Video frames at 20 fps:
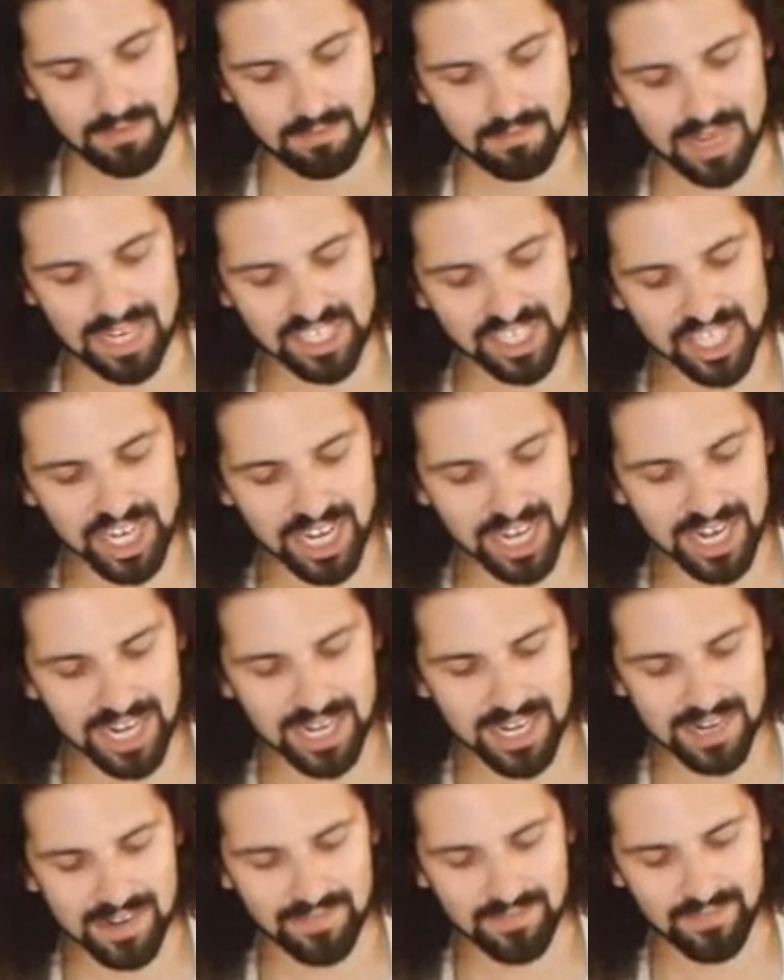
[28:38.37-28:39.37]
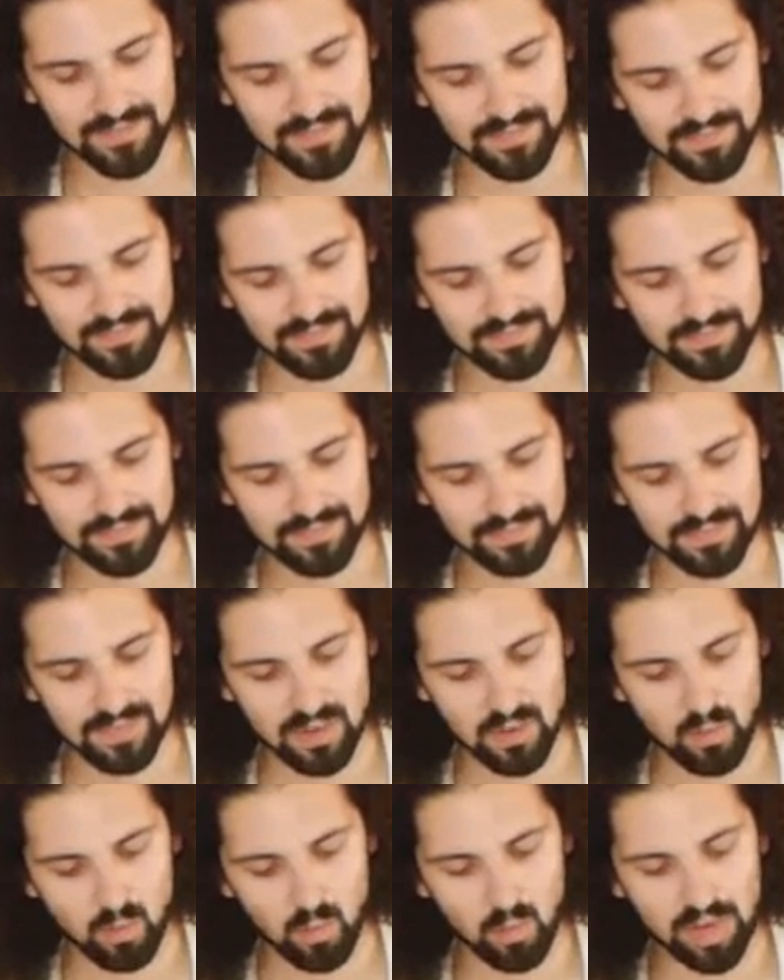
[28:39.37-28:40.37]
machine,
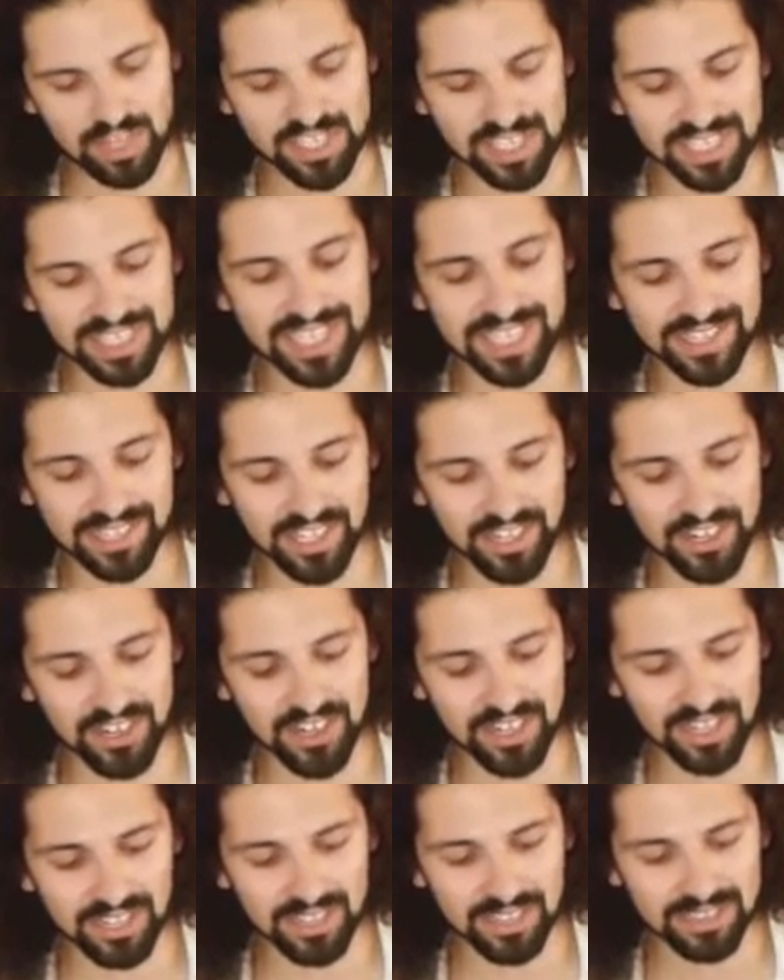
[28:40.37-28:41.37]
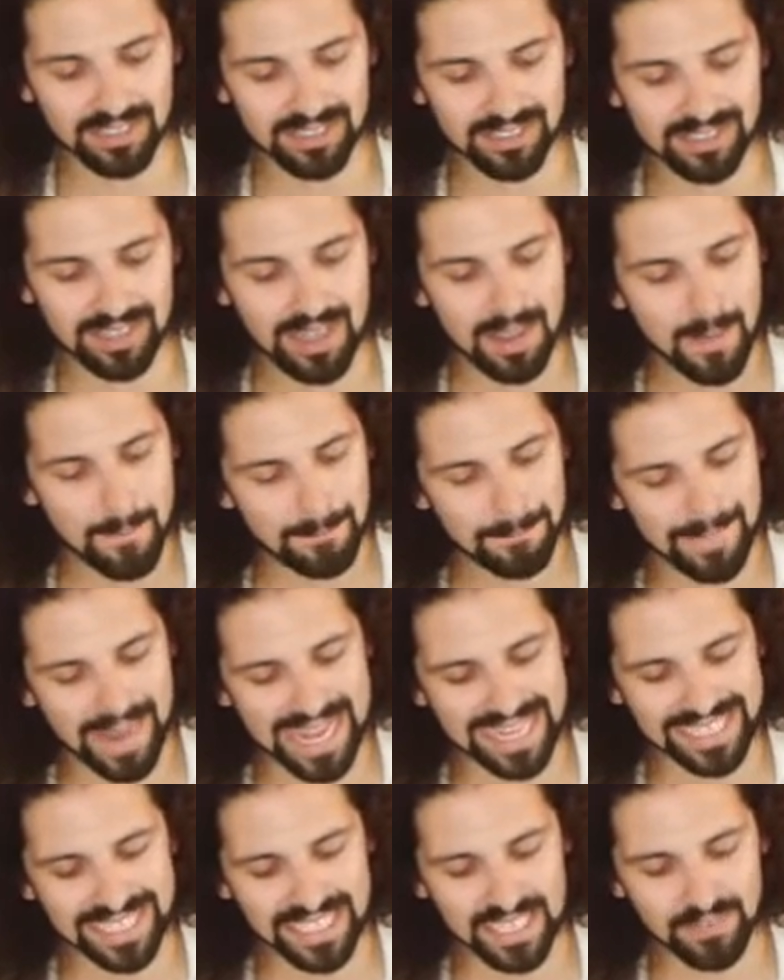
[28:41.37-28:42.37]
which is internal,
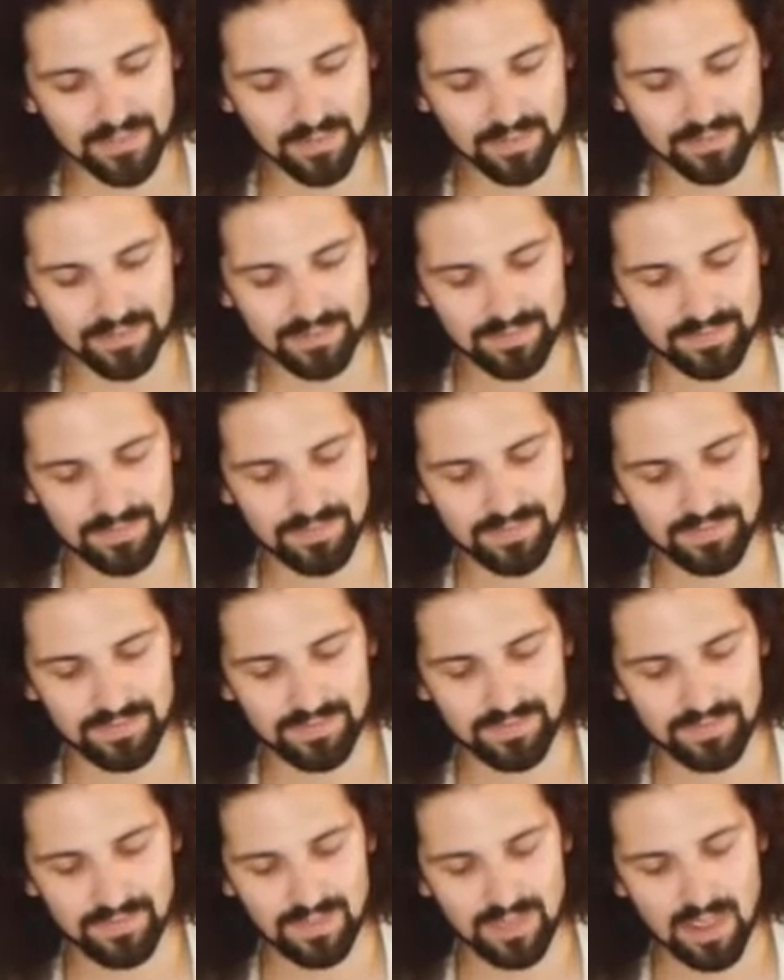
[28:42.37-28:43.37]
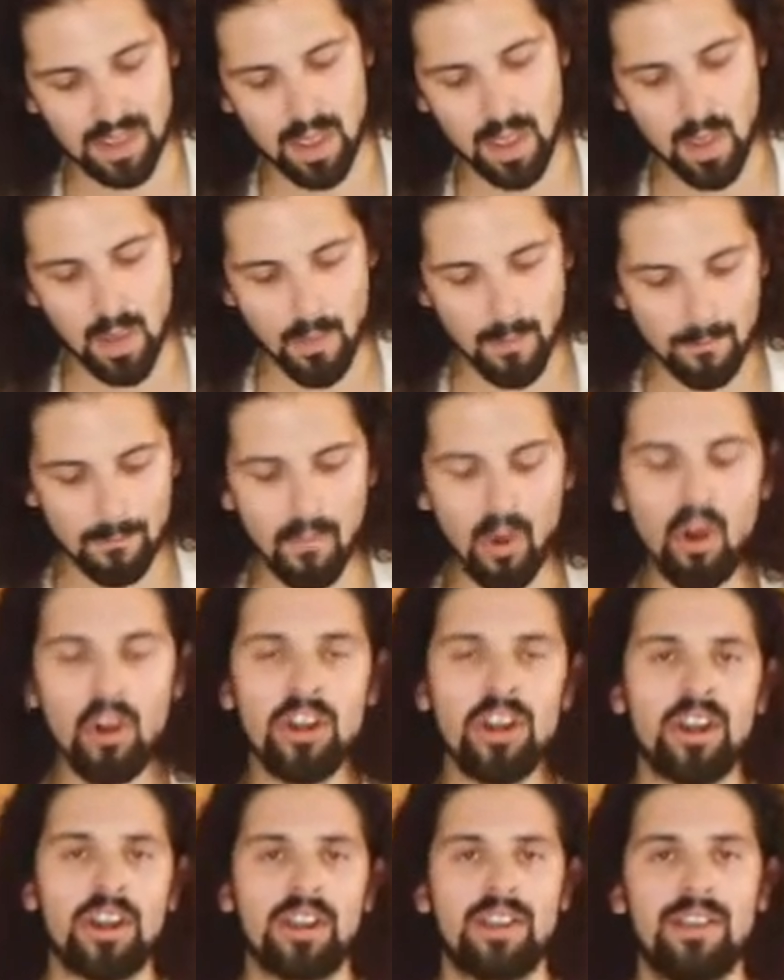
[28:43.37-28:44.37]
massive,
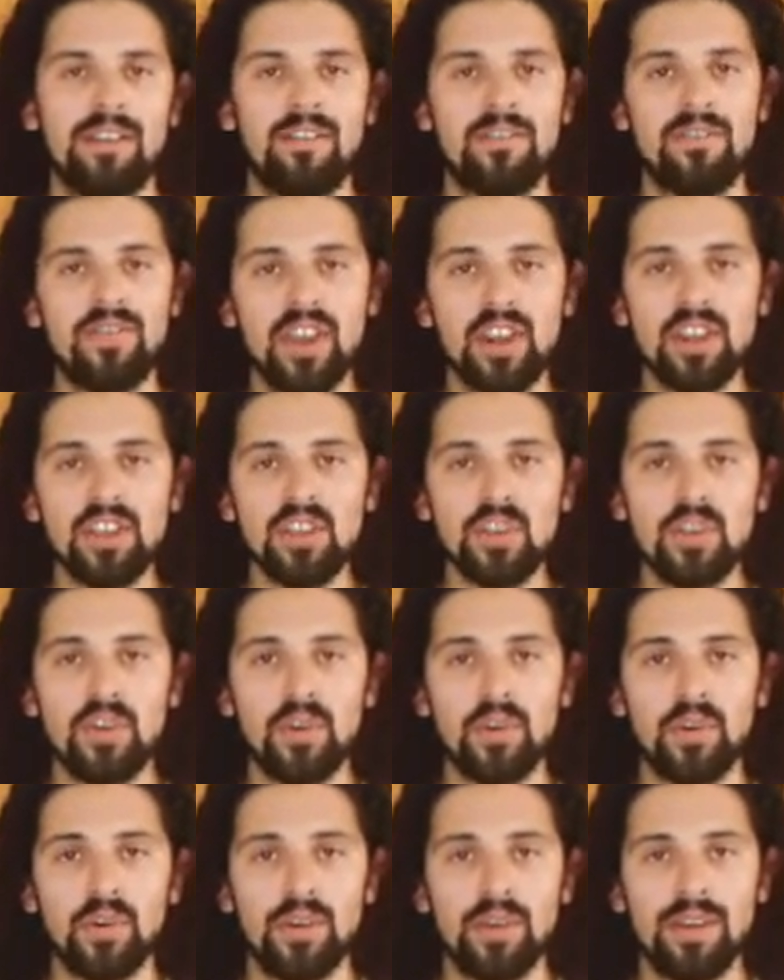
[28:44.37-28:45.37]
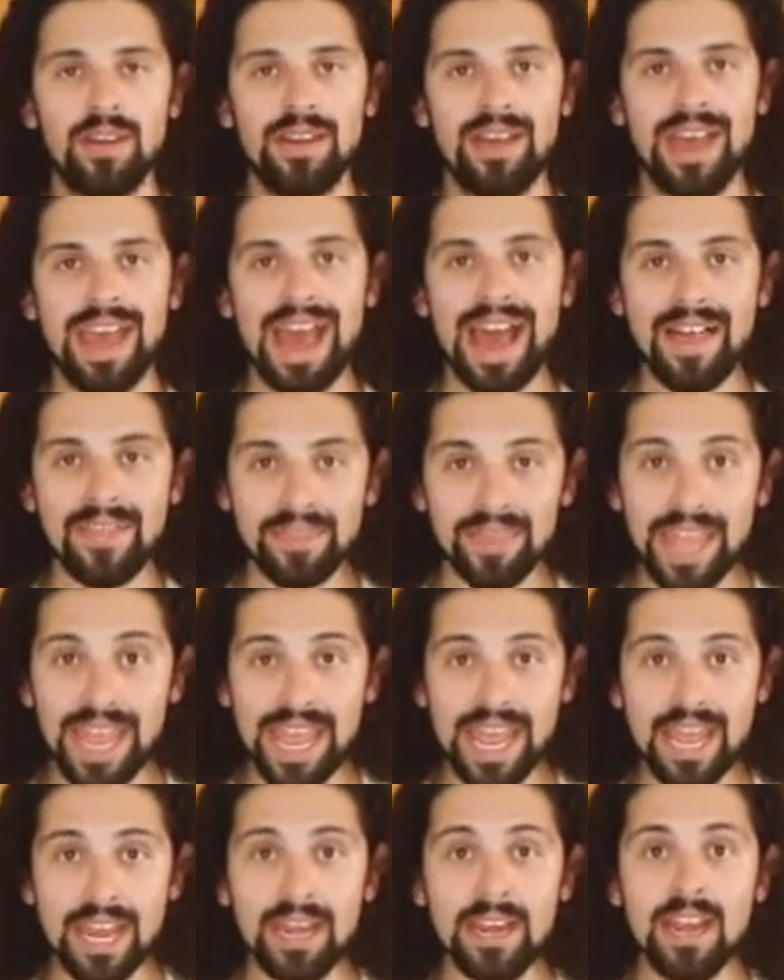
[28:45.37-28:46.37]
Monarch. There you go. And
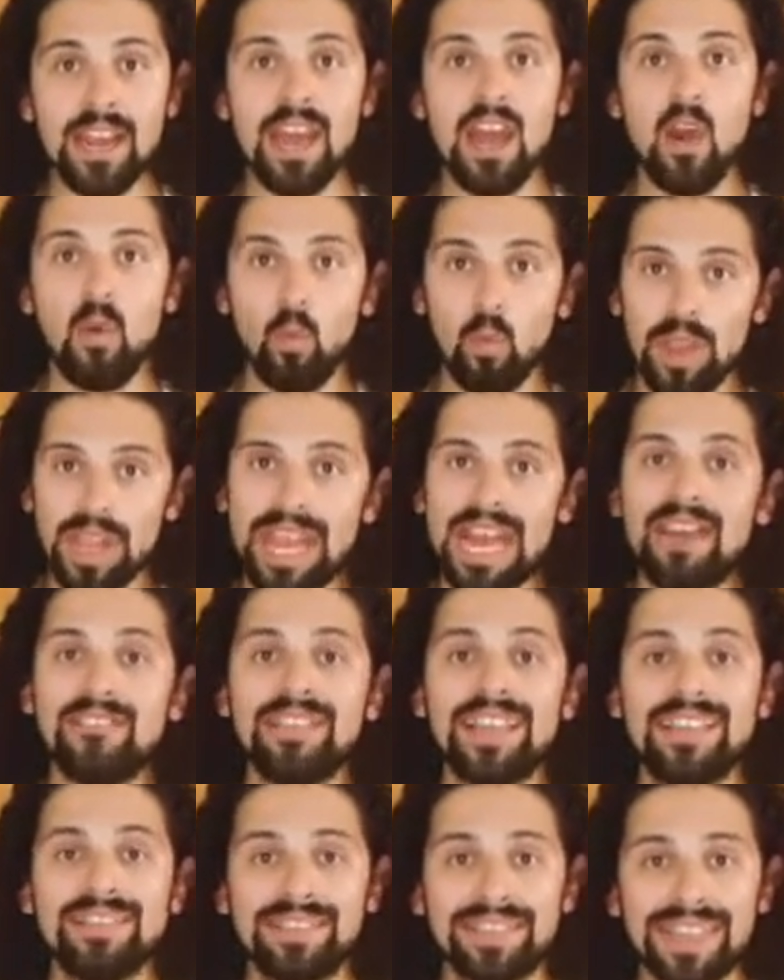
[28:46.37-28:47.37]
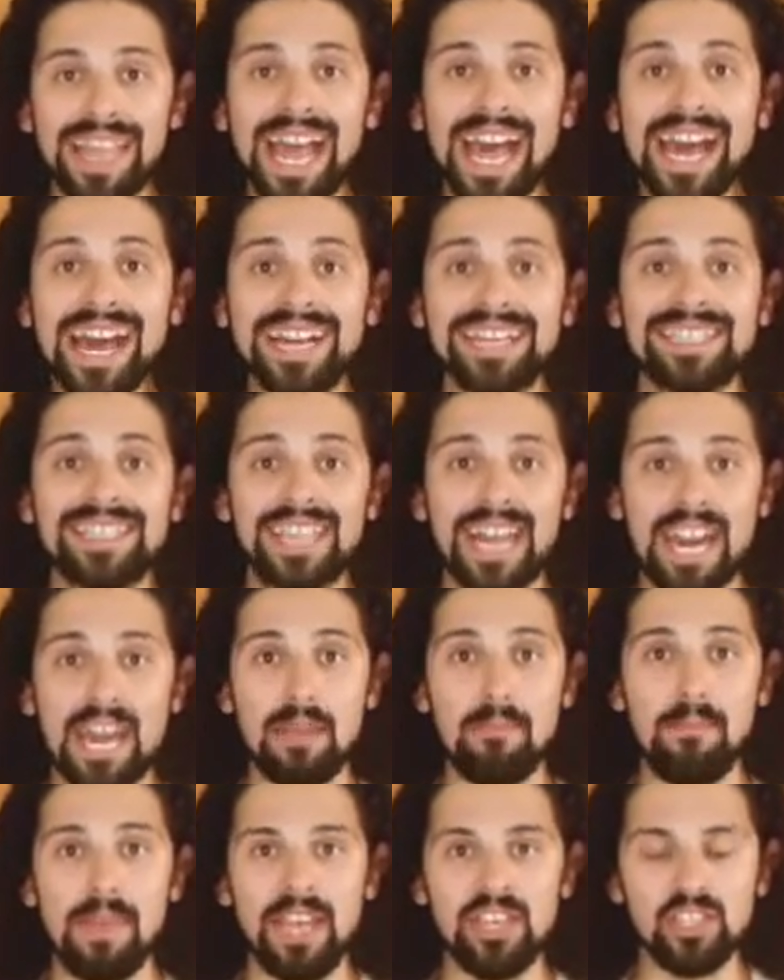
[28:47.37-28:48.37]
then we have the tags that
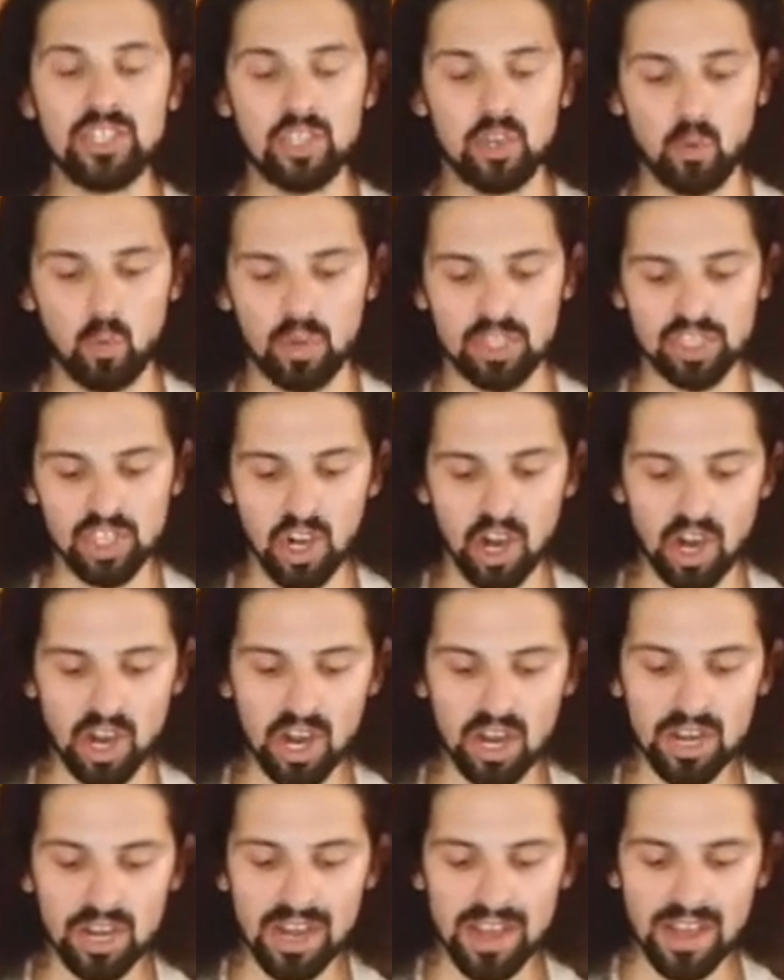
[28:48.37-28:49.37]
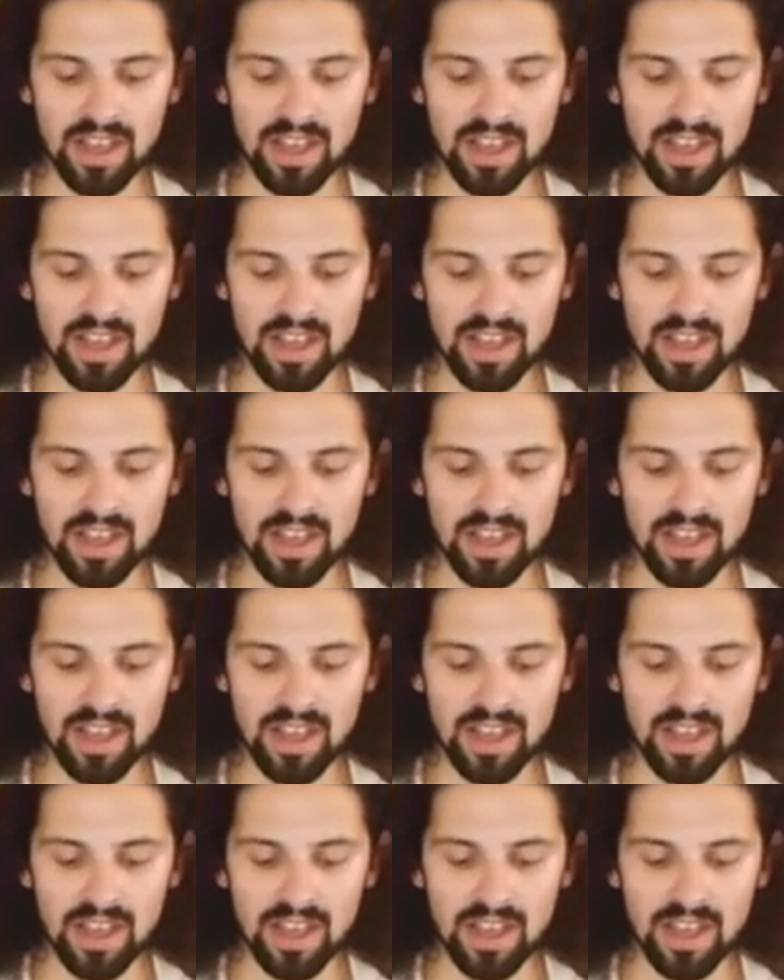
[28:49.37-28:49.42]
I mentioned, which are